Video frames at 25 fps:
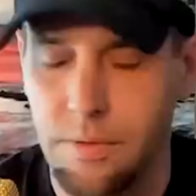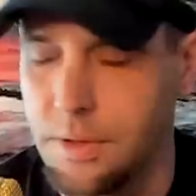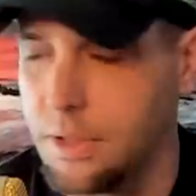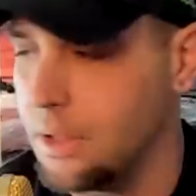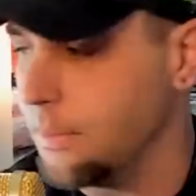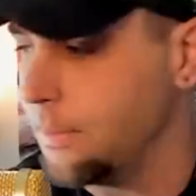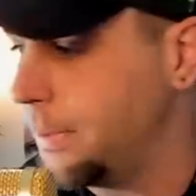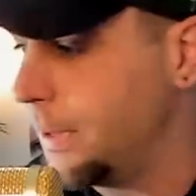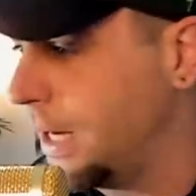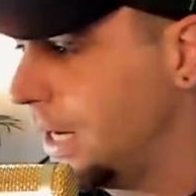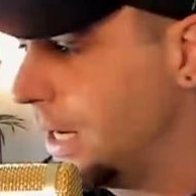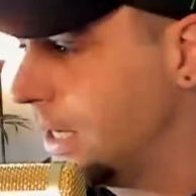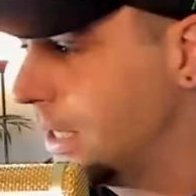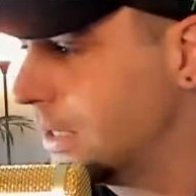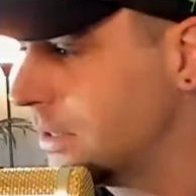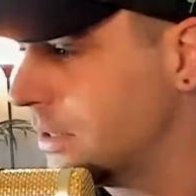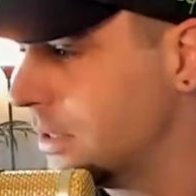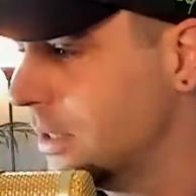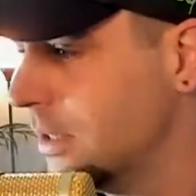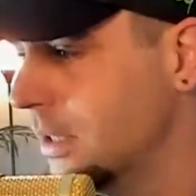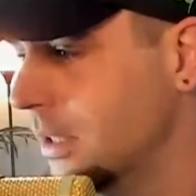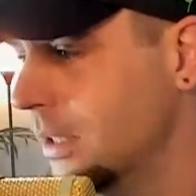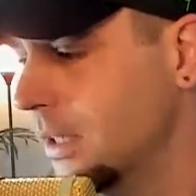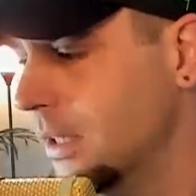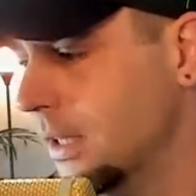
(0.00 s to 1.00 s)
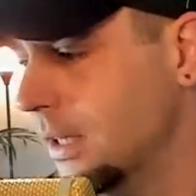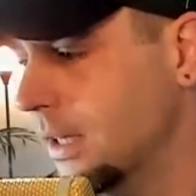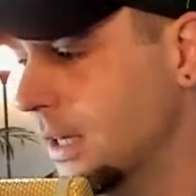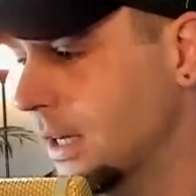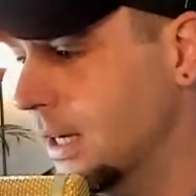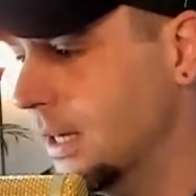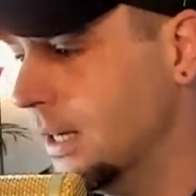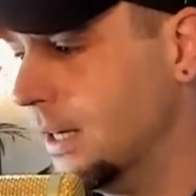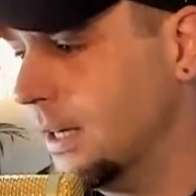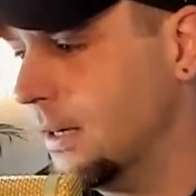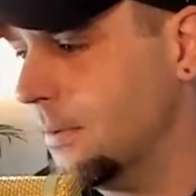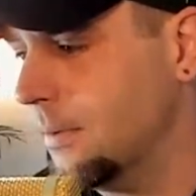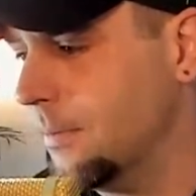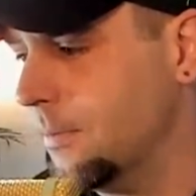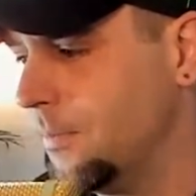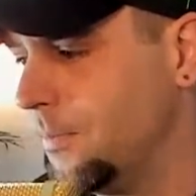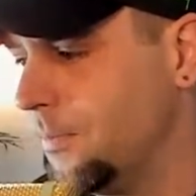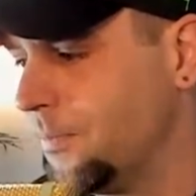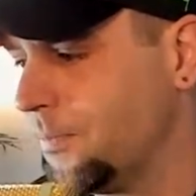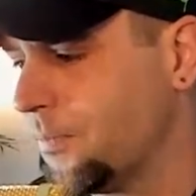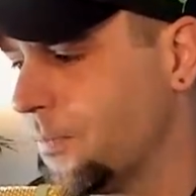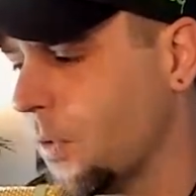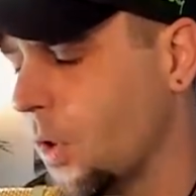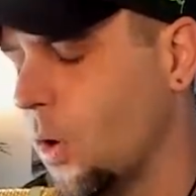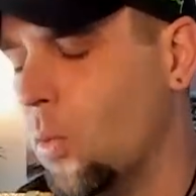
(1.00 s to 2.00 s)
your past.
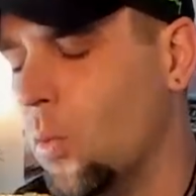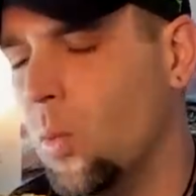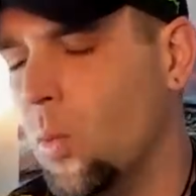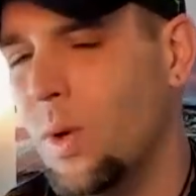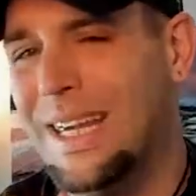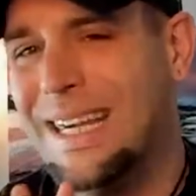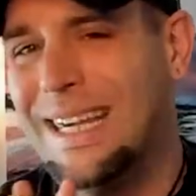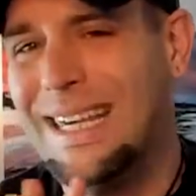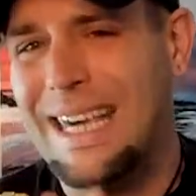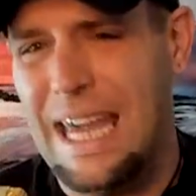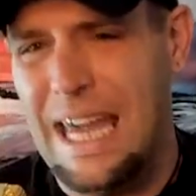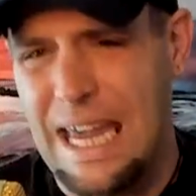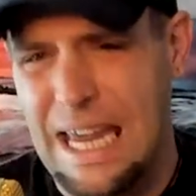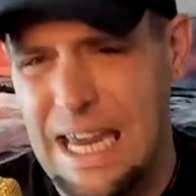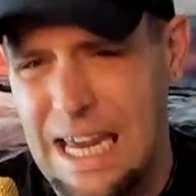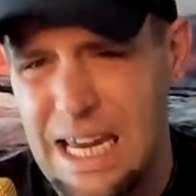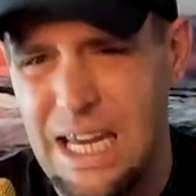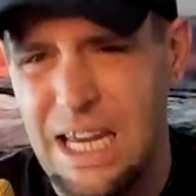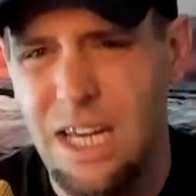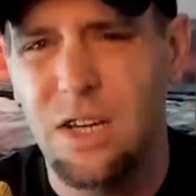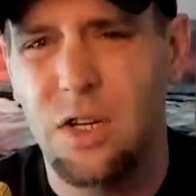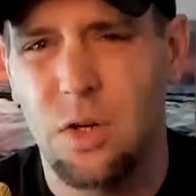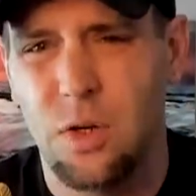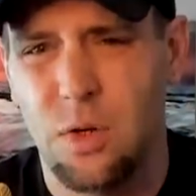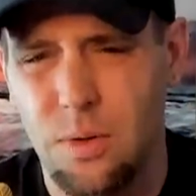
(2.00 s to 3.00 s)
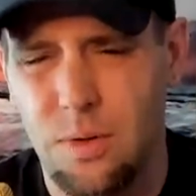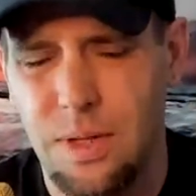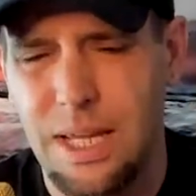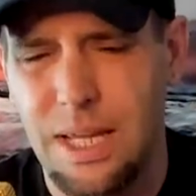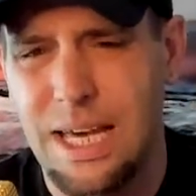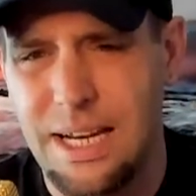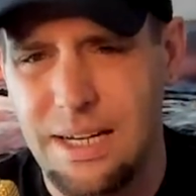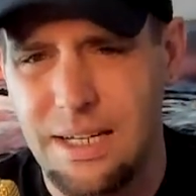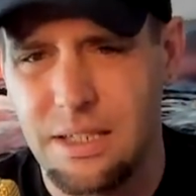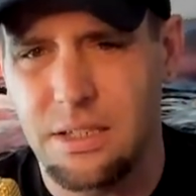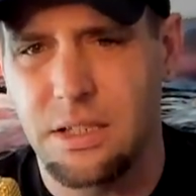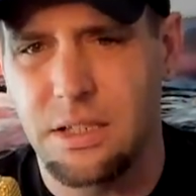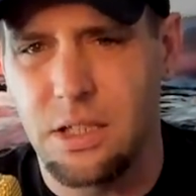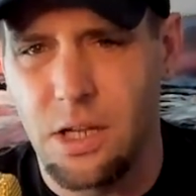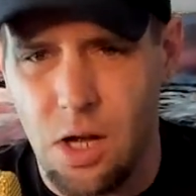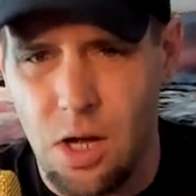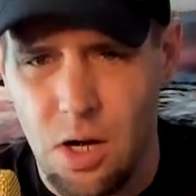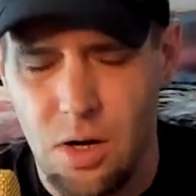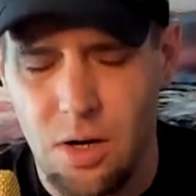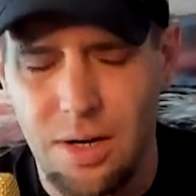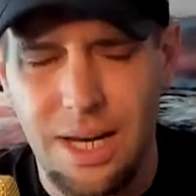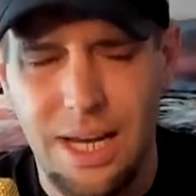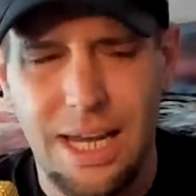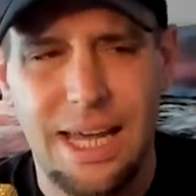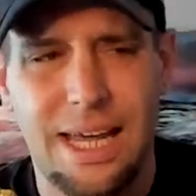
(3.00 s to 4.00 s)
We can do that as
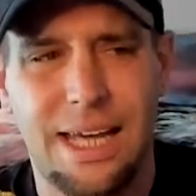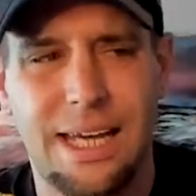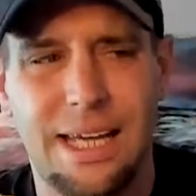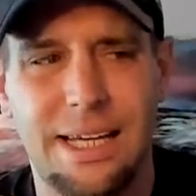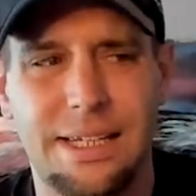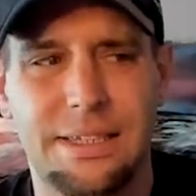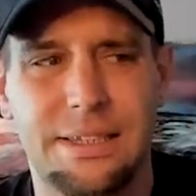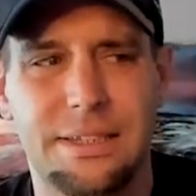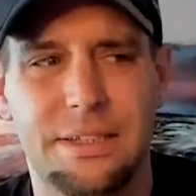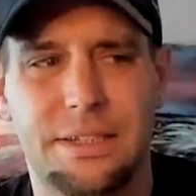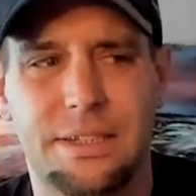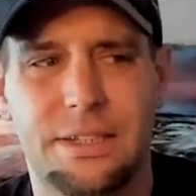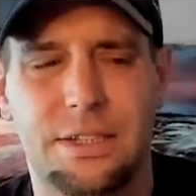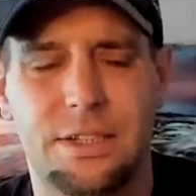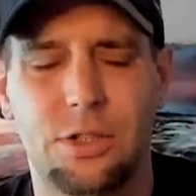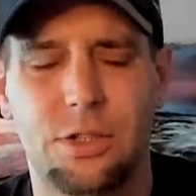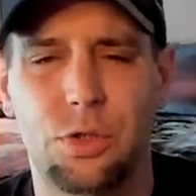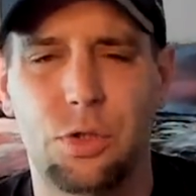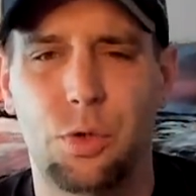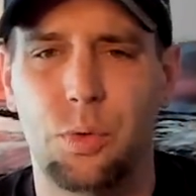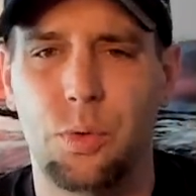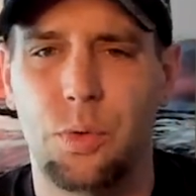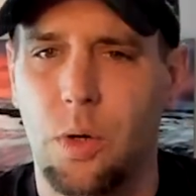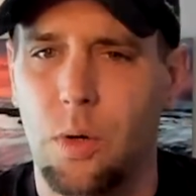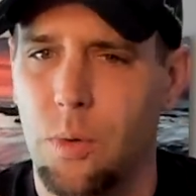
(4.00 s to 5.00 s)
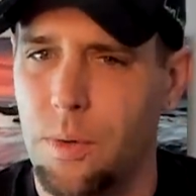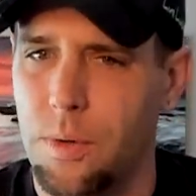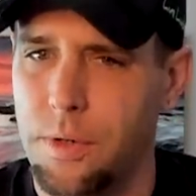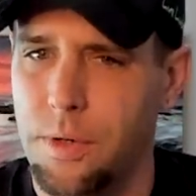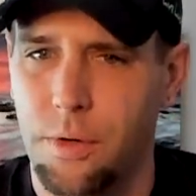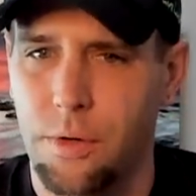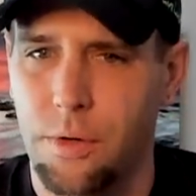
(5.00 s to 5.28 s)
long as you know what you're